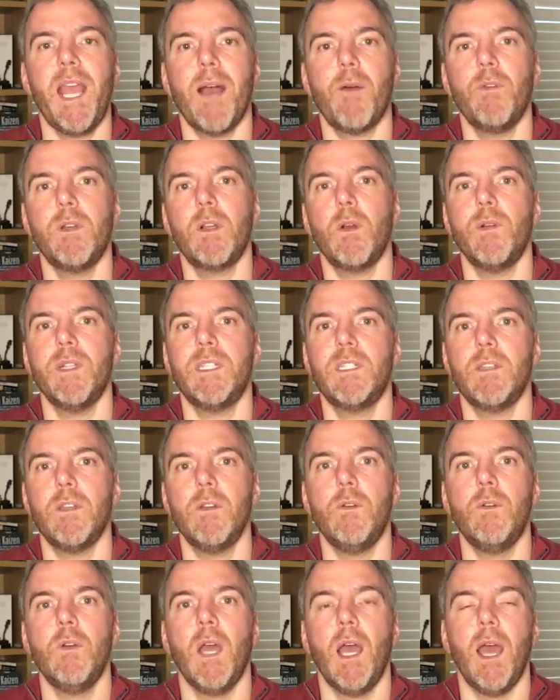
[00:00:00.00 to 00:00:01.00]
Are we going
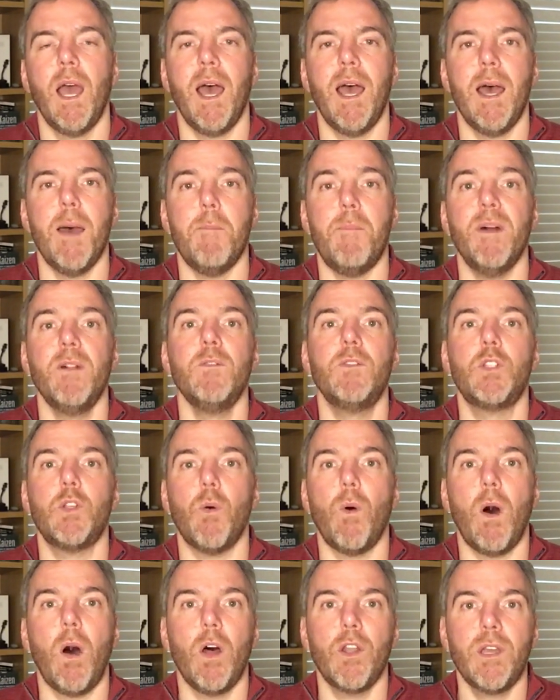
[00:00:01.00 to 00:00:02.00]
to build to
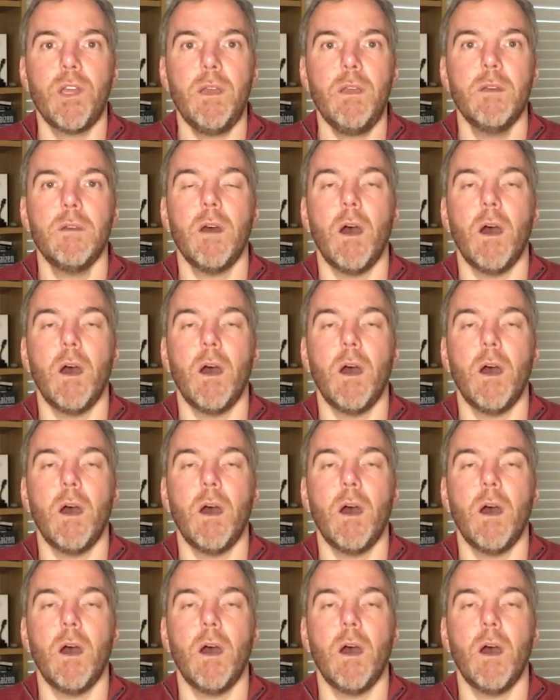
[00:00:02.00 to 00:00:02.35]
order?